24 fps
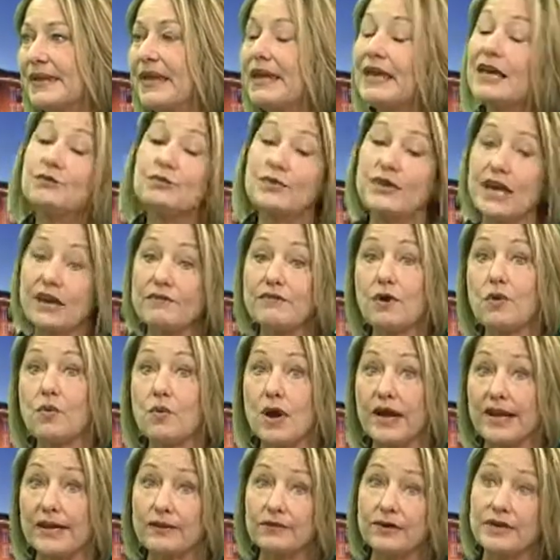And we have our
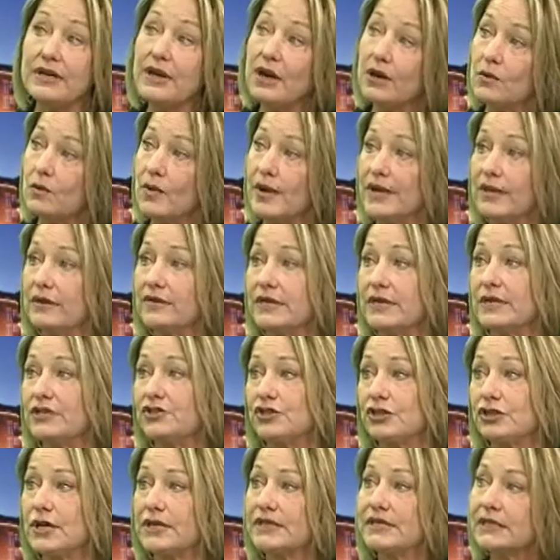winery. Our winery is
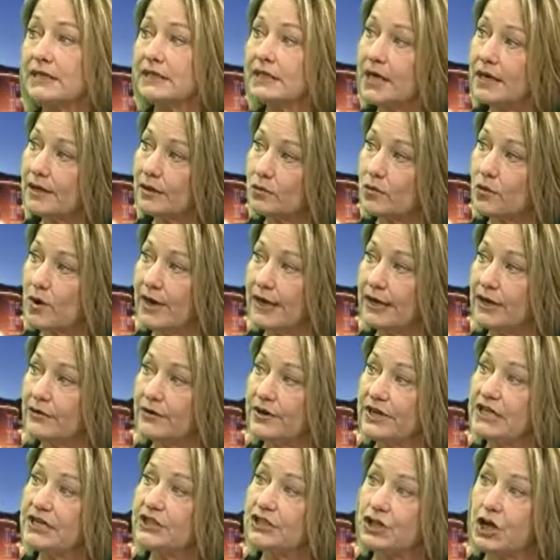Jocelyn Lonan
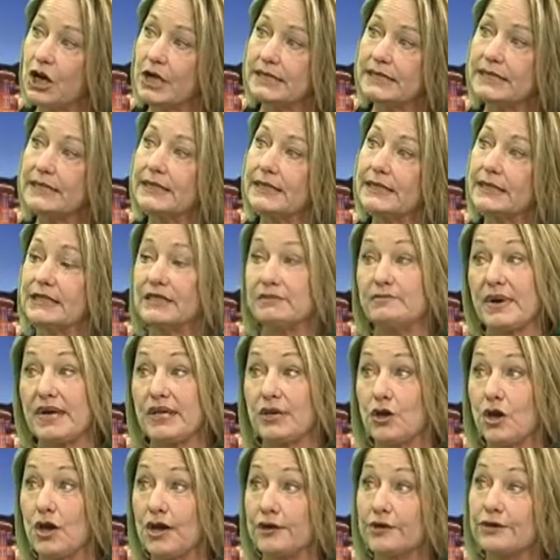Winery. Jocelyn is my
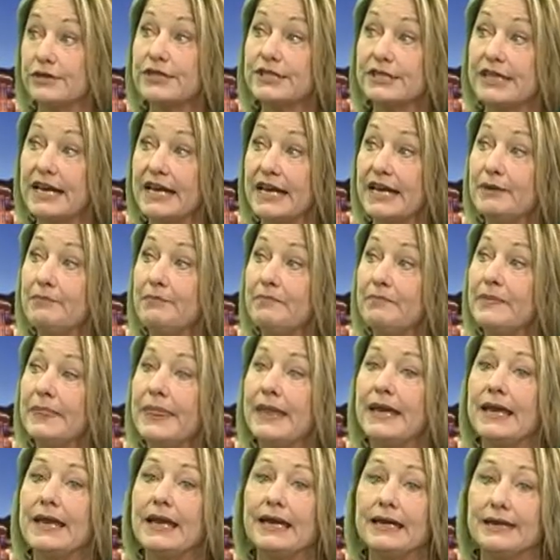daughter's name,
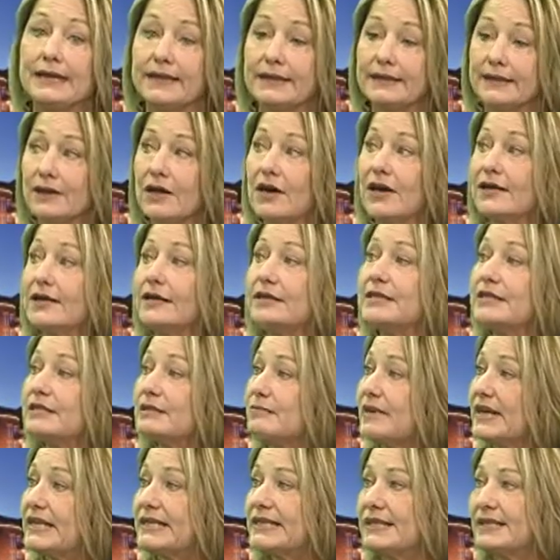and Lonan is
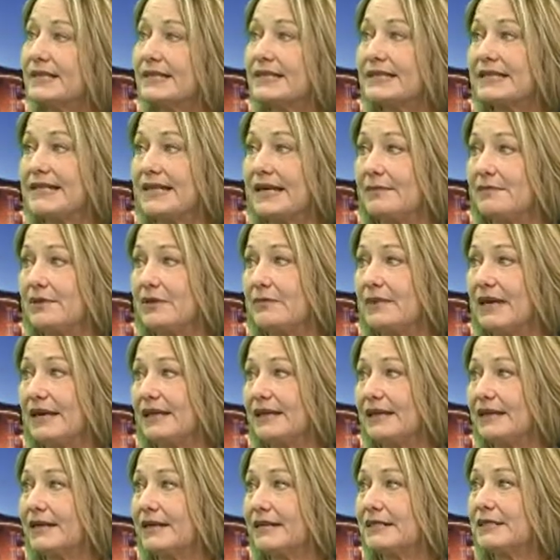my son's name and my
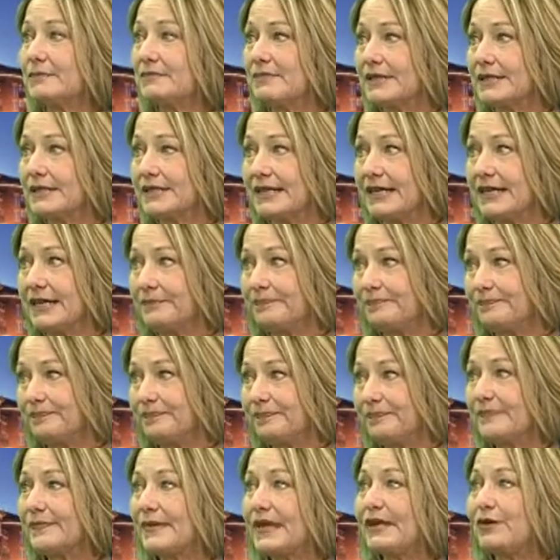late husband's name.
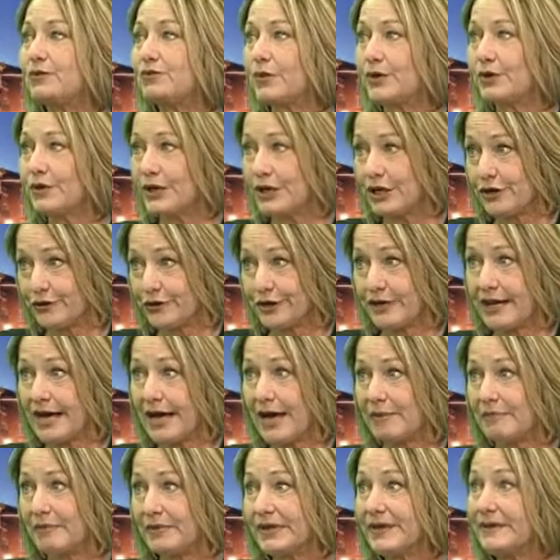And we're here in
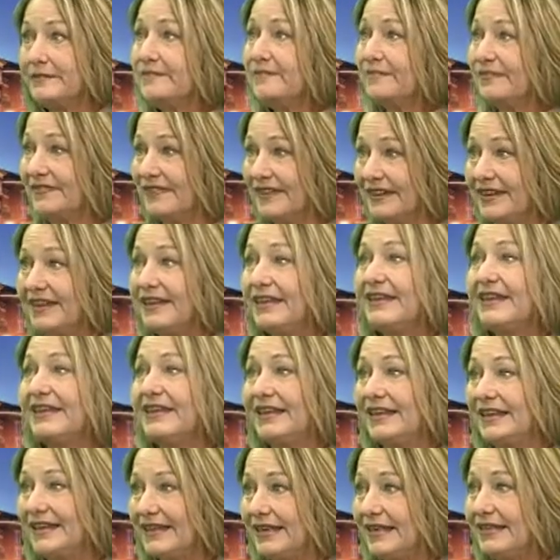Napa.
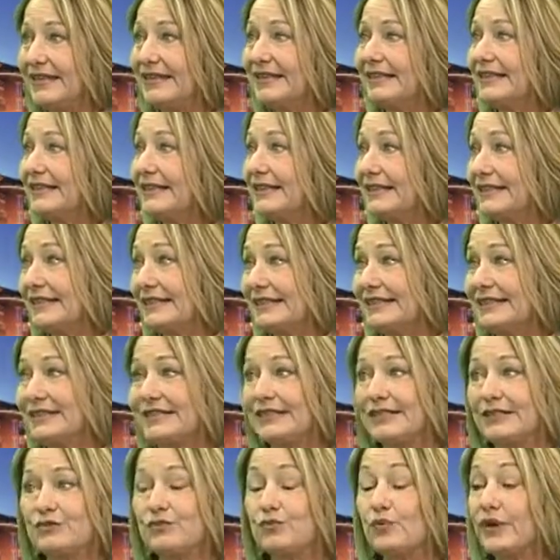And
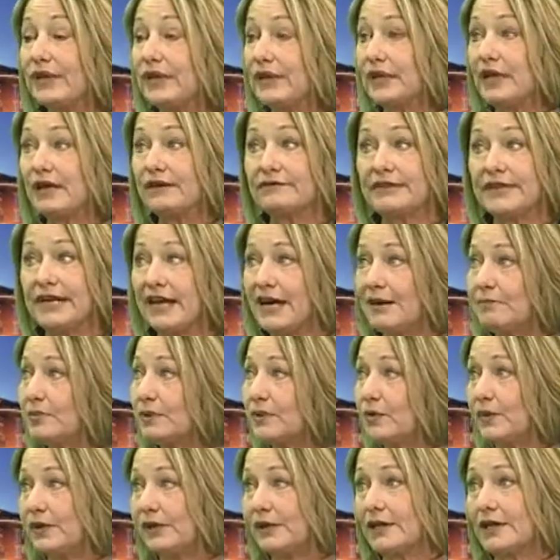we love
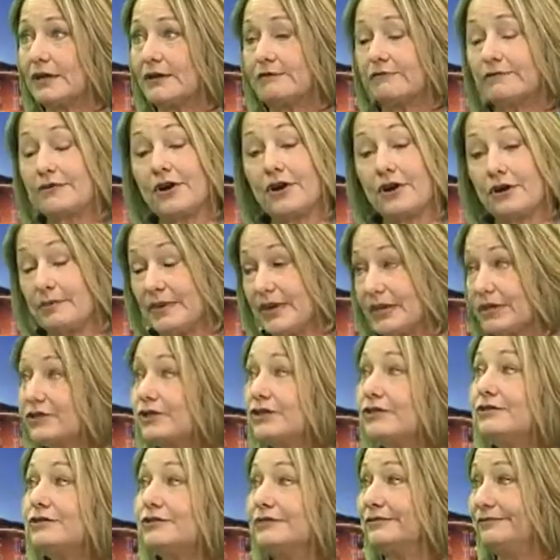Napa. We love Carmel
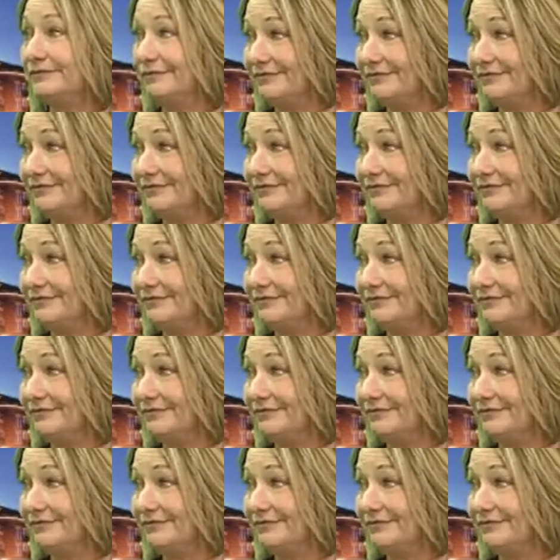too.